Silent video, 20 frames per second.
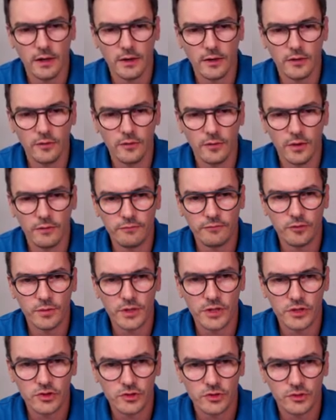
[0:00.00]
you have to
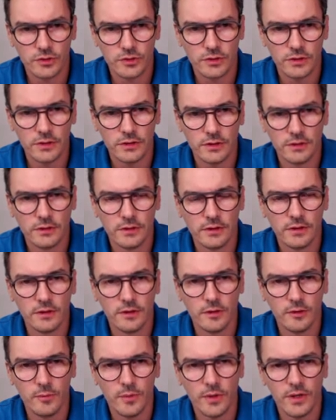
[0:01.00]
make sure
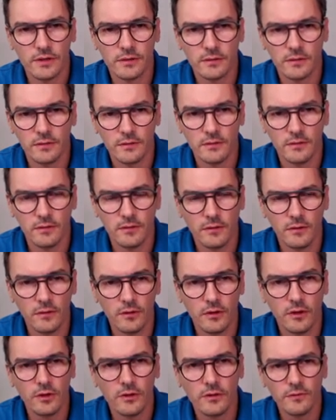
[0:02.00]
about a
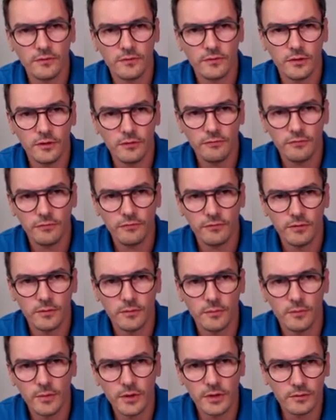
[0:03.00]
lot of stuff,
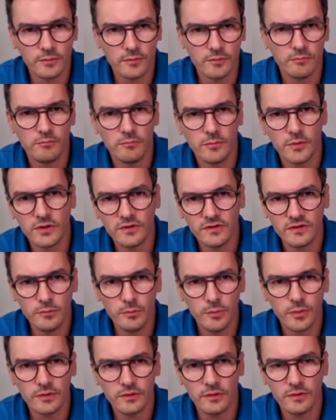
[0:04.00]
but most
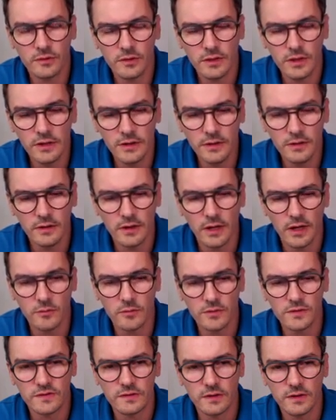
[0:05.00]
importantly, I
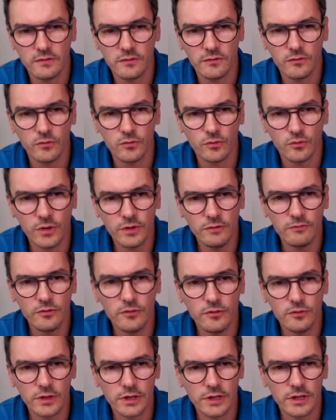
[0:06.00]
would say, is to
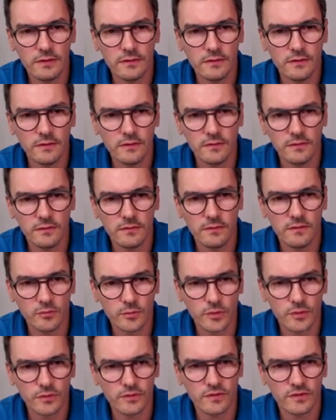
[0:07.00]
review again
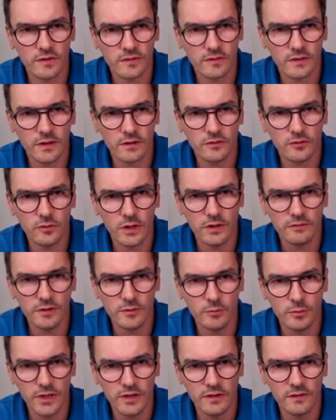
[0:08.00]
this process that you have
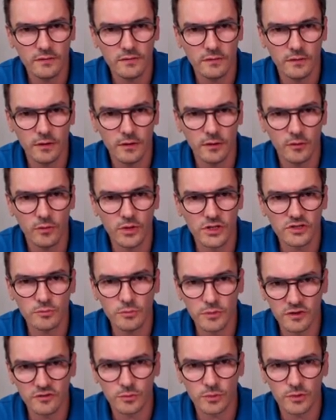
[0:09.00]
in place,
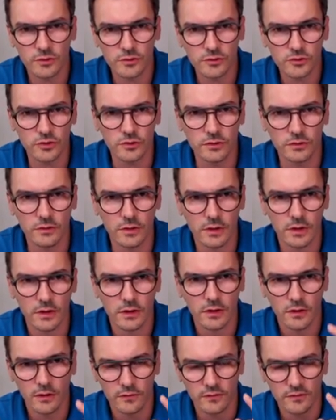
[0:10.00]
which means production,
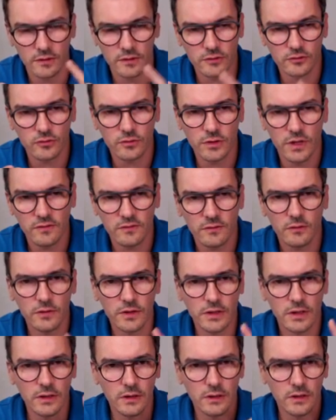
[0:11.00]
centralized
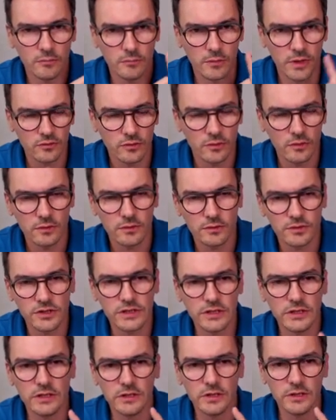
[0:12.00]
logging,
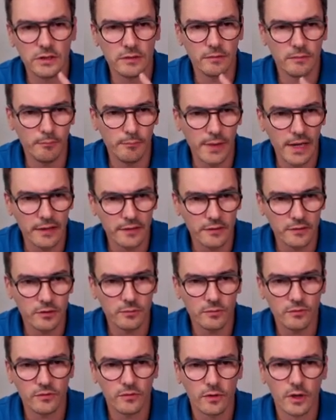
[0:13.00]
methodology,
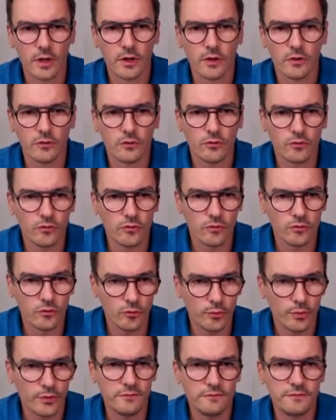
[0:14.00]
backups,
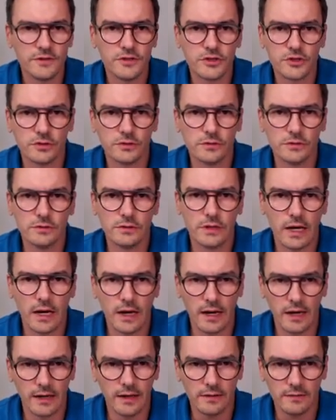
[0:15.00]
supervision,
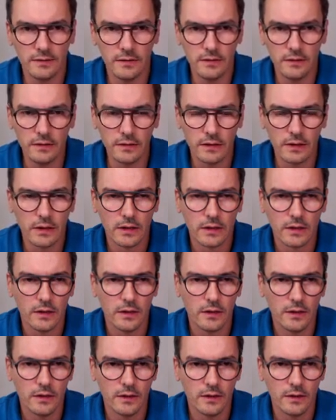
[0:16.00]
alerting.
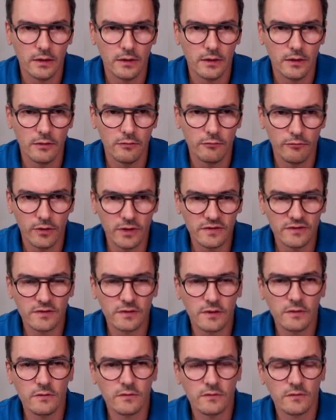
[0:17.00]
For
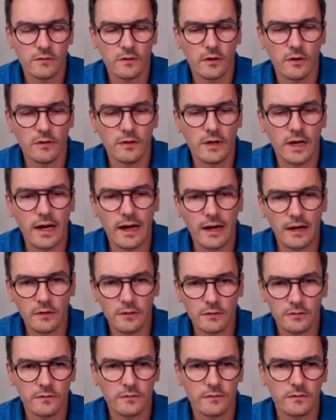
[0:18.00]
instance, on
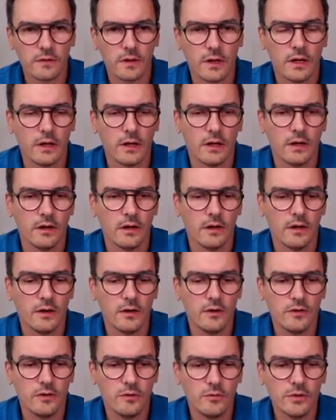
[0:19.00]
alerts,
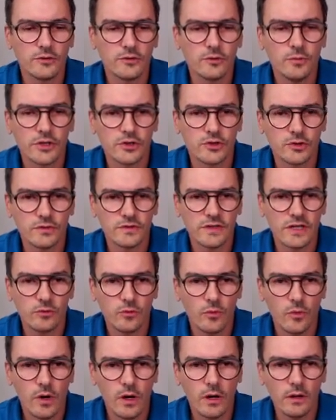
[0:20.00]
you want to make sure
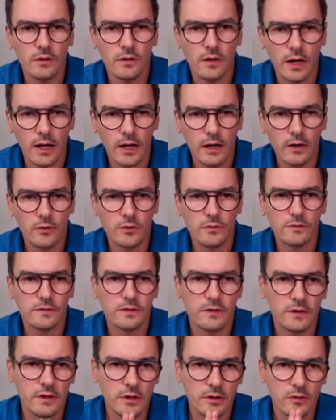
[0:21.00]
that one
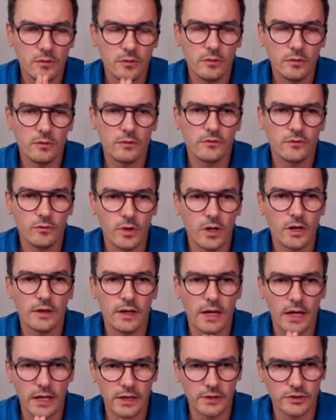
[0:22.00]
alert equals
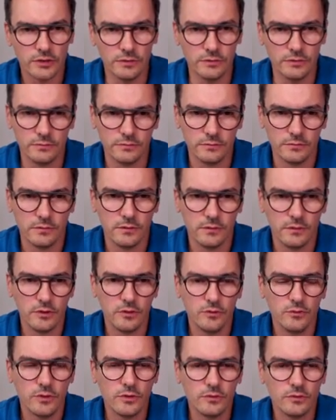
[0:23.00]
one action.
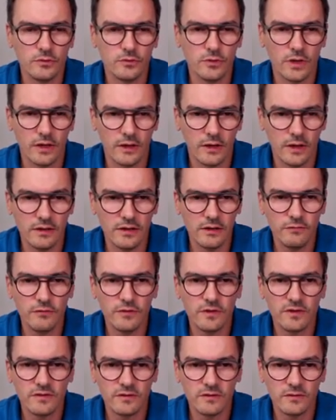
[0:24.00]
You want to, and
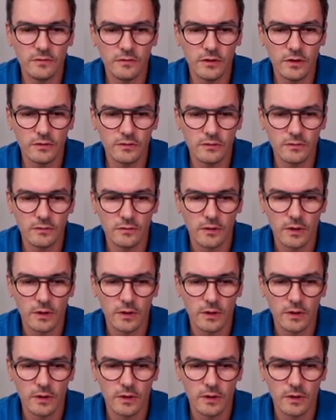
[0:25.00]
if it's not,